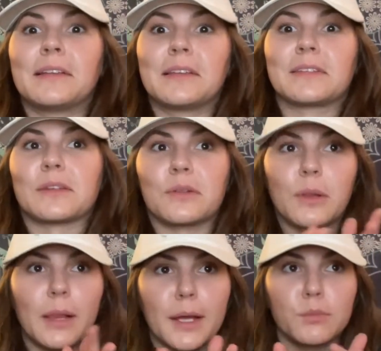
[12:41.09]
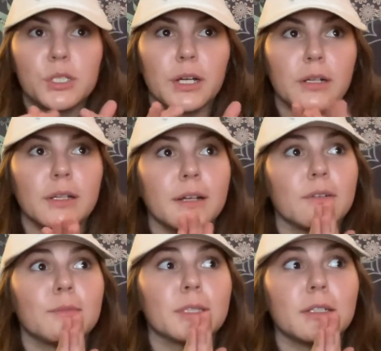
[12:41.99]
this little clamshell, like,
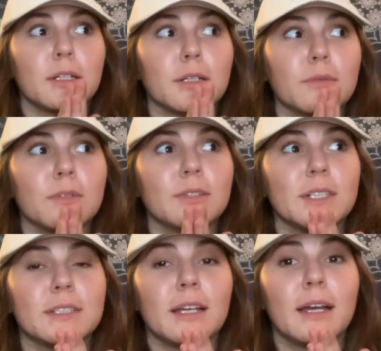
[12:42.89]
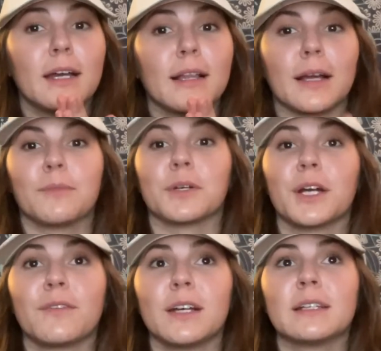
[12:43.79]
oh my god, what do I say? Like, I'm
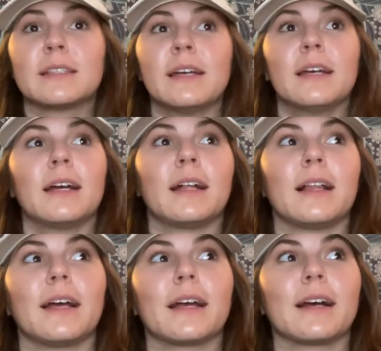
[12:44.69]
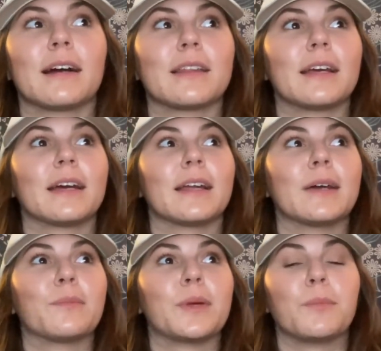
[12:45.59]
nervous. Like, are they
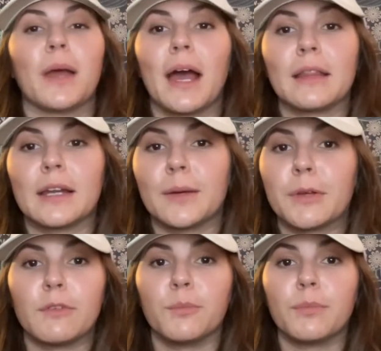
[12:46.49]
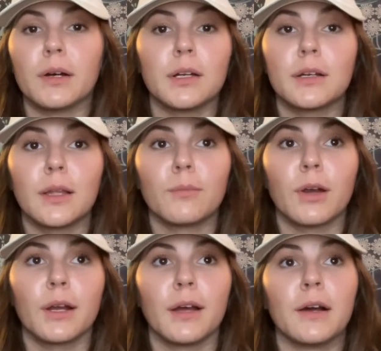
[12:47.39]
gonna be mad that I'm even bugging them
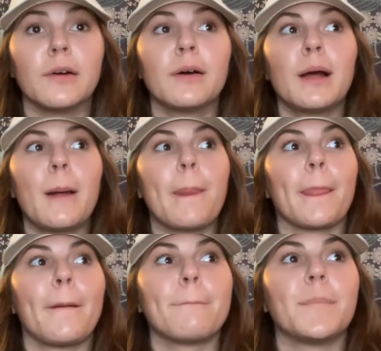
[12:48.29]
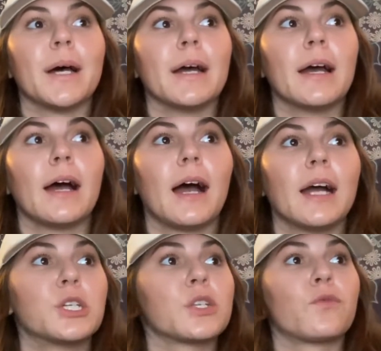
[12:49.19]
right now? But
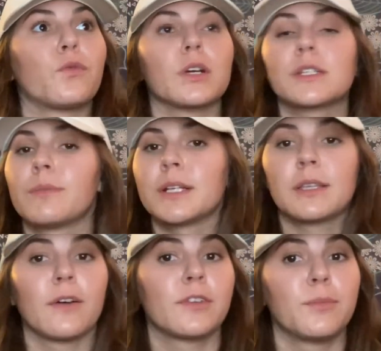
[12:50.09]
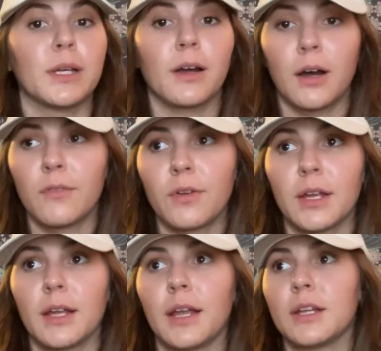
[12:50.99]
I just forced myself to be
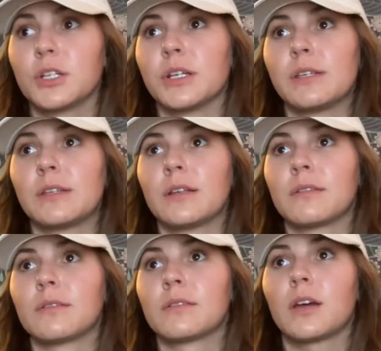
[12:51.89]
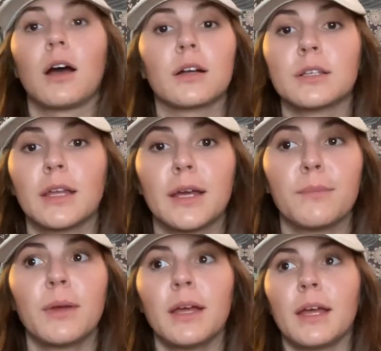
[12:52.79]
confident and just talk to
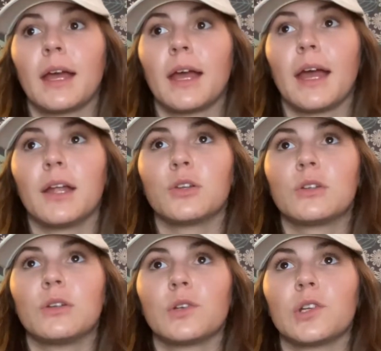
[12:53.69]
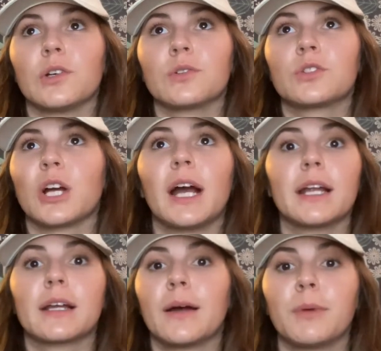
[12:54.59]
them and, you know, try
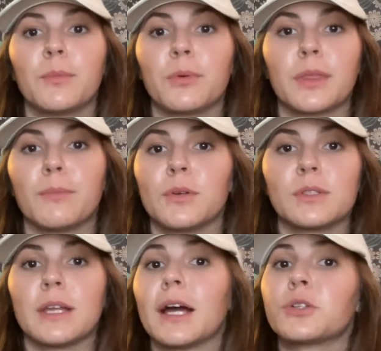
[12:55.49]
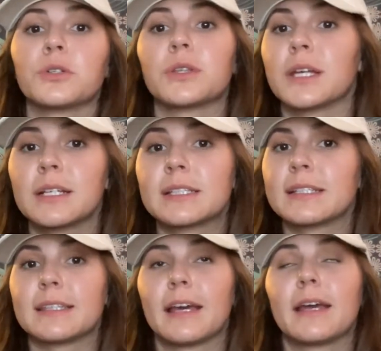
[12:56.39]
and come up with the most natural things
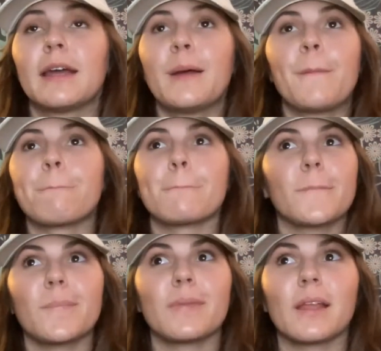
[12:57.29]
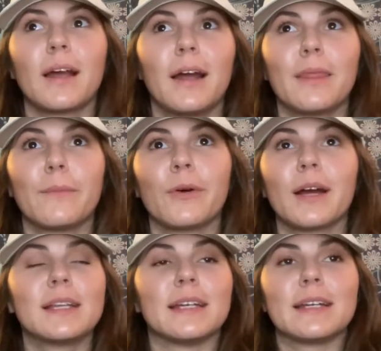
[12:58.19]
to say. And the more
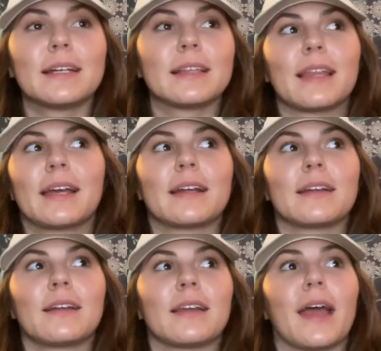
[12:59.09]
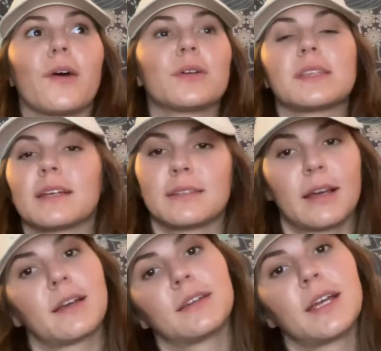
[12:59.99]
I did it, like, now it's like
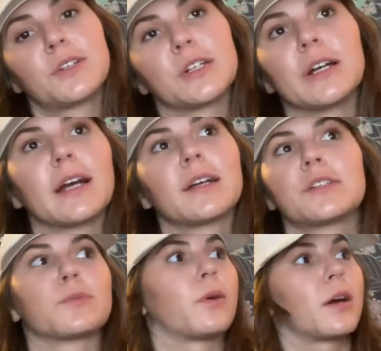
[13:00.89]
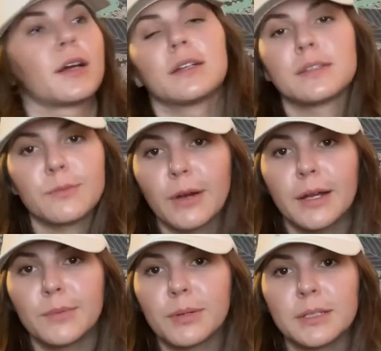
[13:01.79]
second nature. I could just walk into some
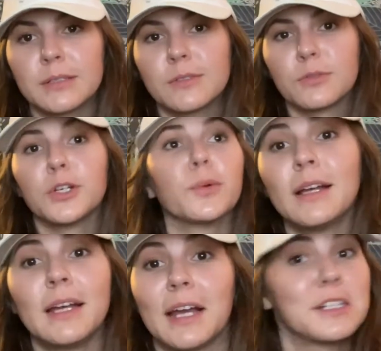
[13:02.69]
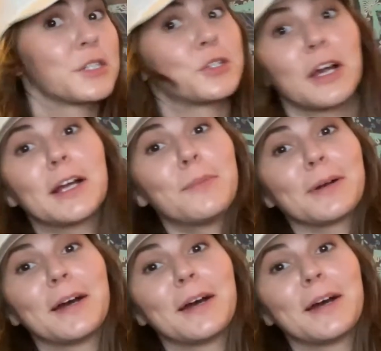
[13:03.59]
random person's room and just strike up a